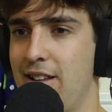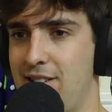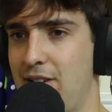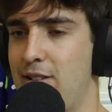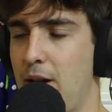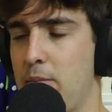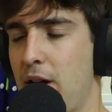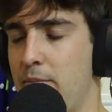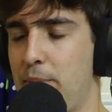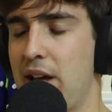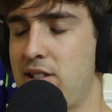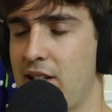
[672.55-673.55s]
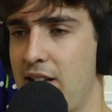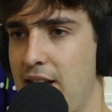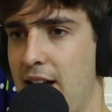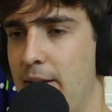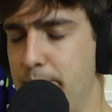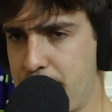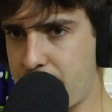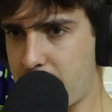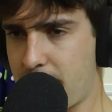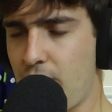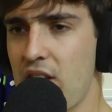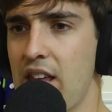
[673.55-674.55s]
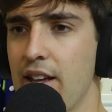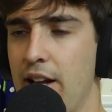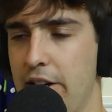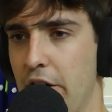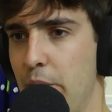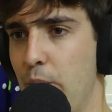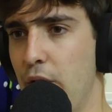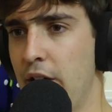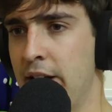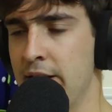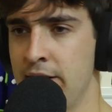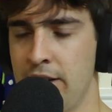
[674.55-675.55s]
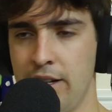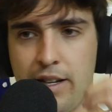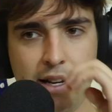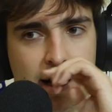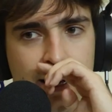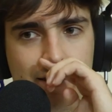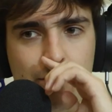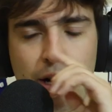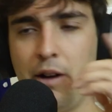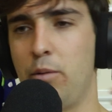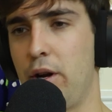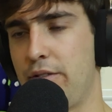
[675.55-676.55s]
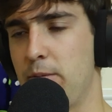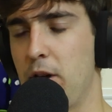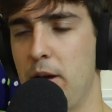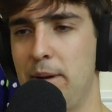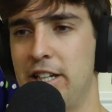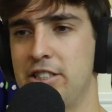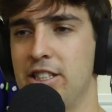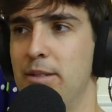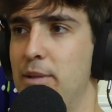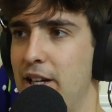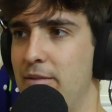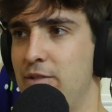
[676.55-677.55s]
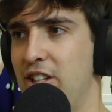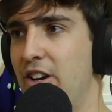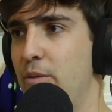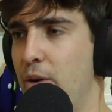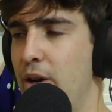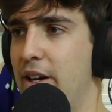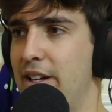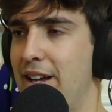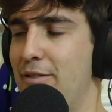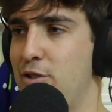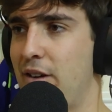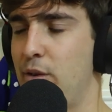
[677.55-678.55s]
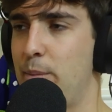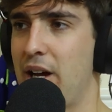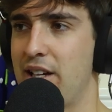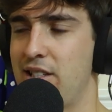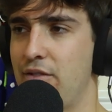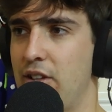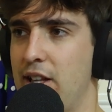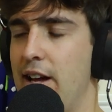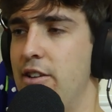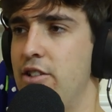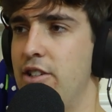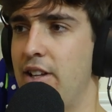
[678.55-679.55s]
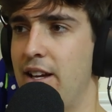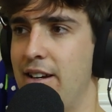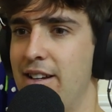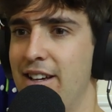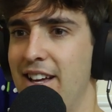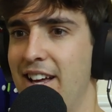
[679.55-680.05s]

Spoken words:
Yeah. So I basically, I go to work. Well, I work from home actually, but I work and have truffle pasta for lunch, and then